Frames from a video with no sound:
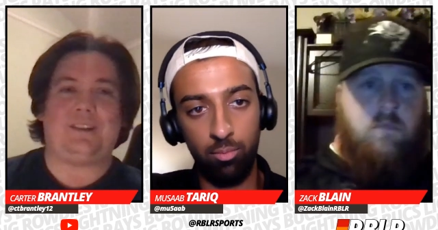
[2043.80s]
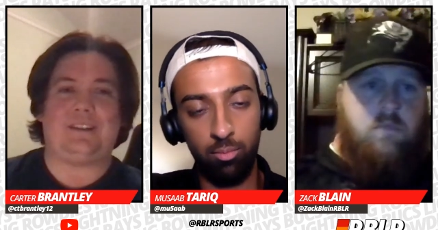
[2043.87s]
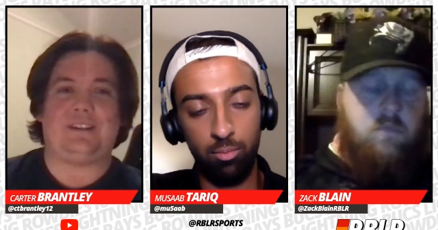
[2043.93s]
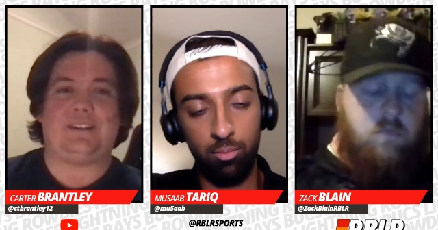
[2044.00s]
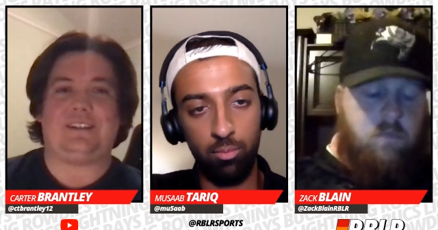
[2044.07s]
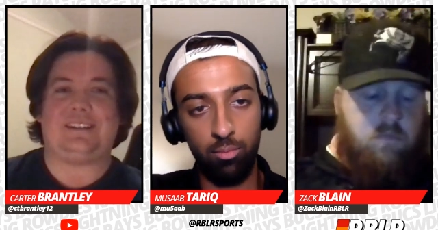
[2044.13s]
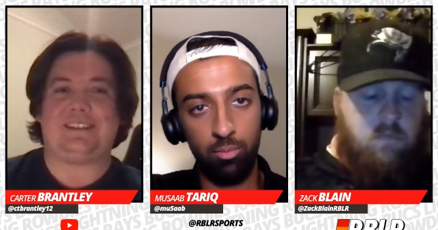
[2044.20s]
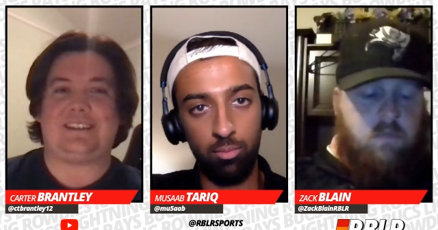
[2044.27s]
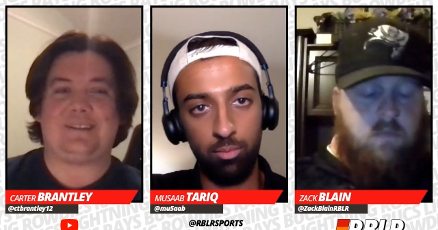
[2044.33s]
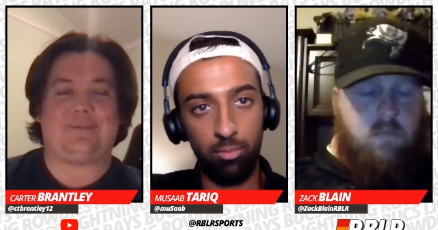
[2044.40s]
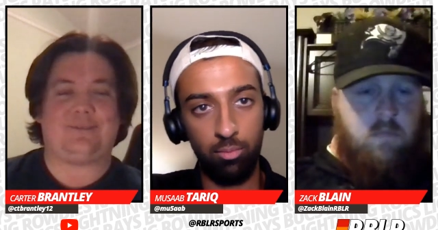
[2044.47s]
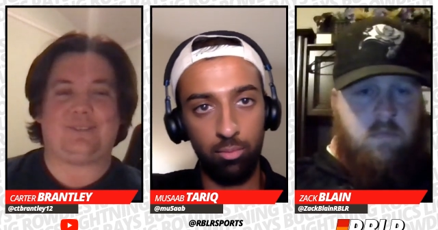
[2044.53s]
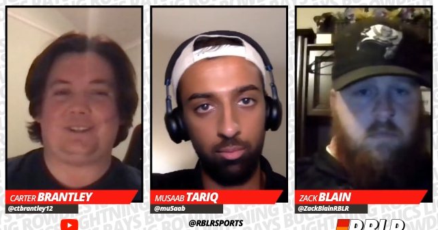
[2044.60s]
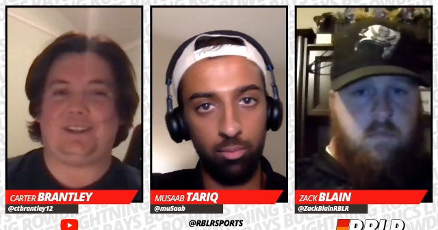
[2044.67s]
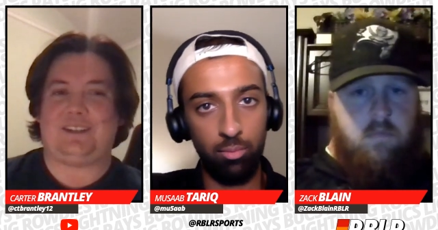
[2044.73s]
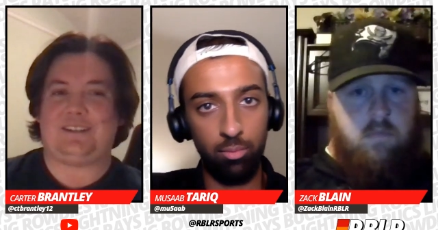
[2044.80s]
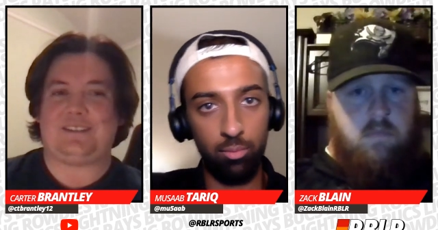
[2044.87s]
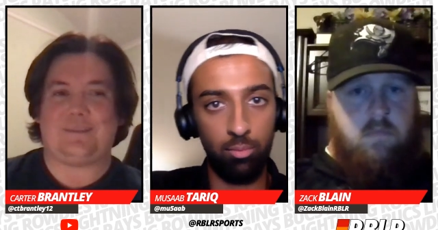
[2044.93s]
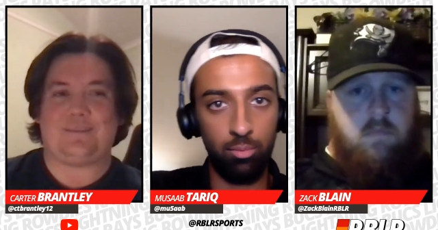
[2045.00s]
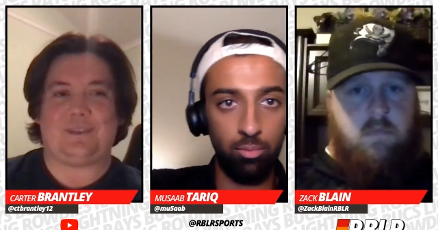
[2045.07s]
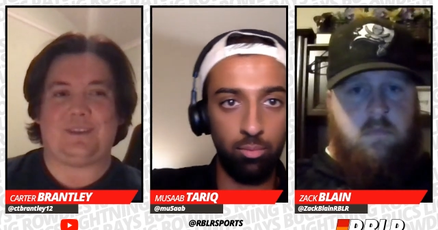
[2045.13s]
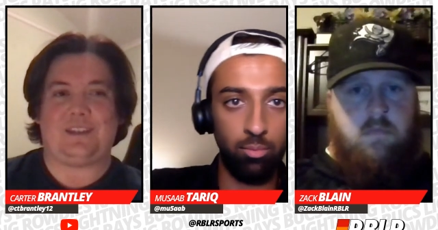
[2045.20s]
Speaker 1: with you. It's definitely
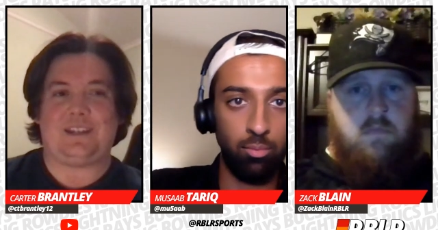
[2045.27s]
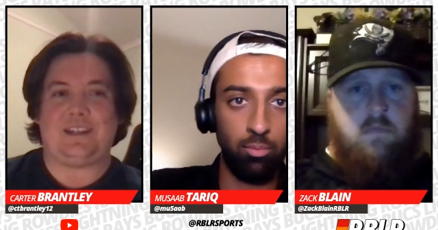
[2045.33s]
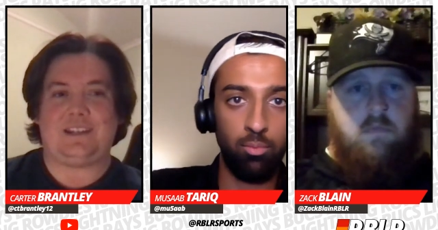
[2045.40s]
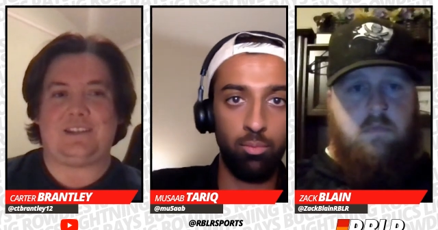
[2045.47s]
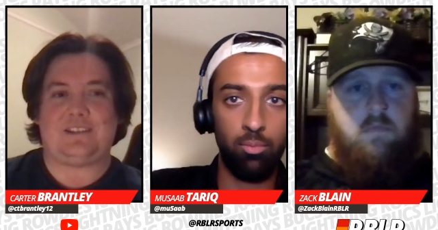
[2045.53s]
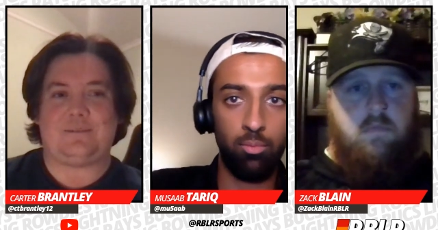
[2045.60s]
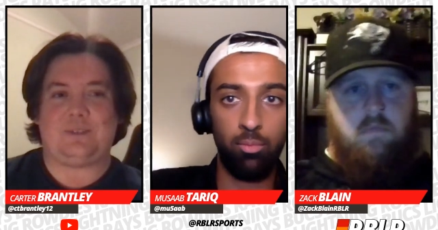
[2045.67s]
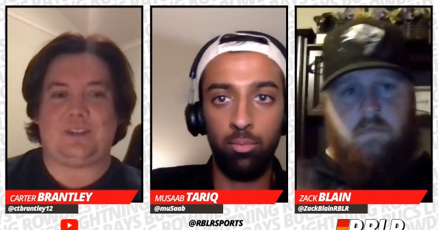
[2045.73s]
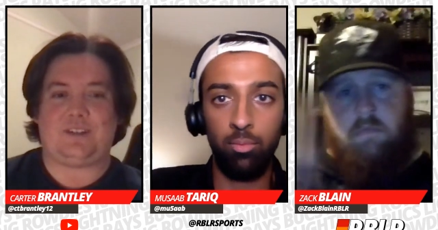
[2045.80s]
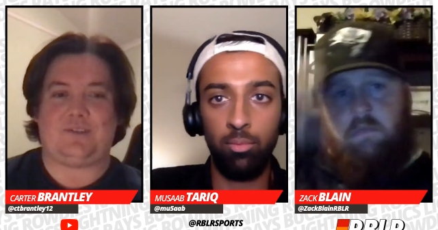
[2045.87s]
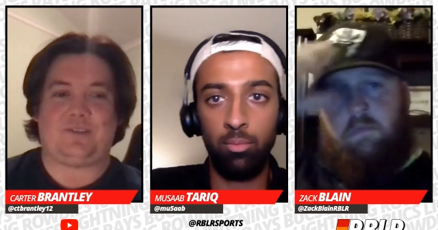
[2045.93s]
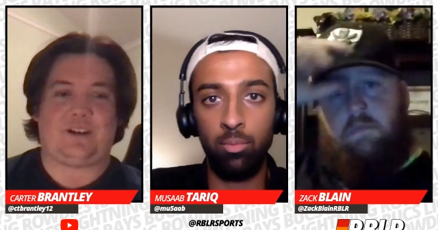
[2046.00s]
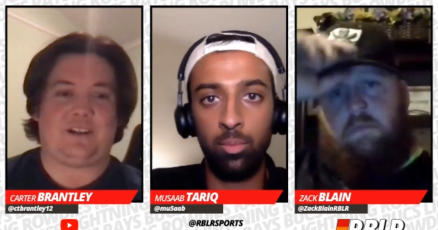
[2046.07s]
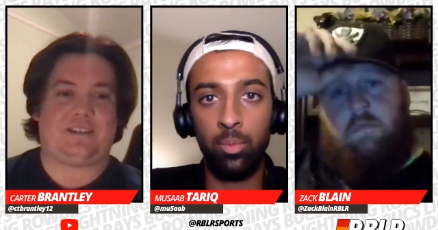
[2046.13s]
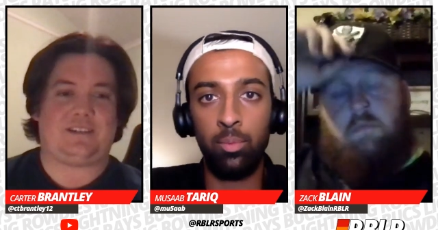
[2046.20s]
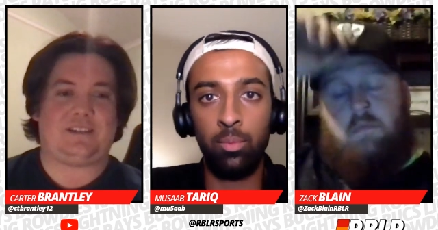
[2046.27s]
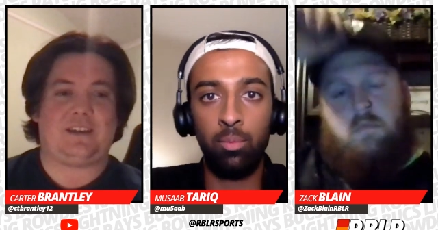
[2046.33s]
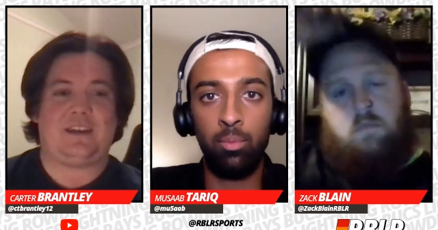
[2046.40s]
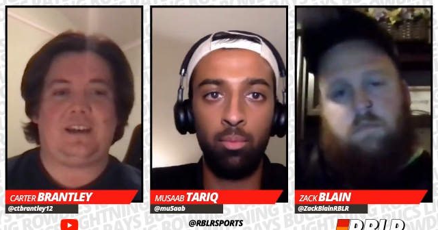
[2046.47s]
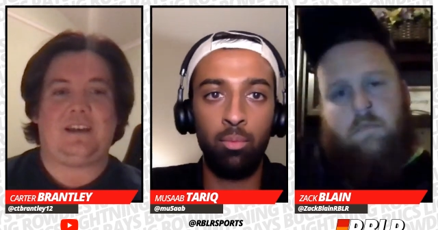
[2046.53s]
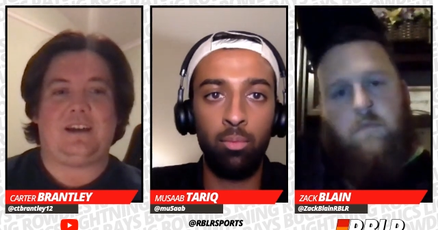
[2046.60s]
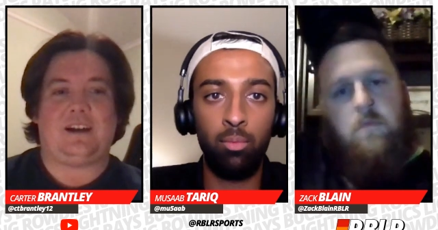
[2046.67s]
something that needs to be addressed
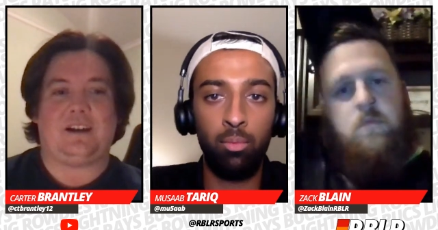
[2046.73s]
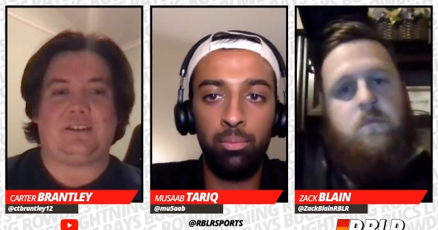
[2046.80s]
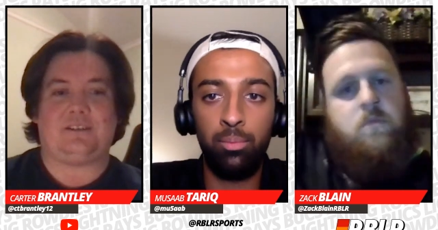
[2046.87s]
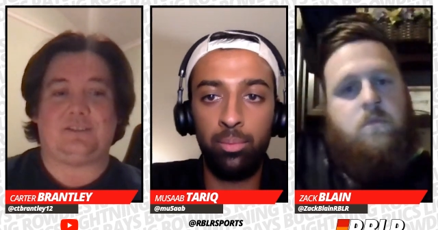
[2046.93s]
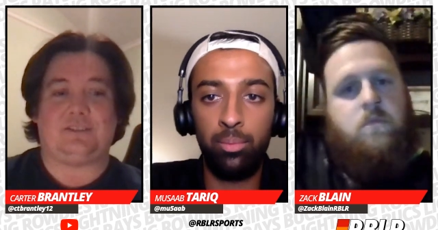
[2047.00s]
uh,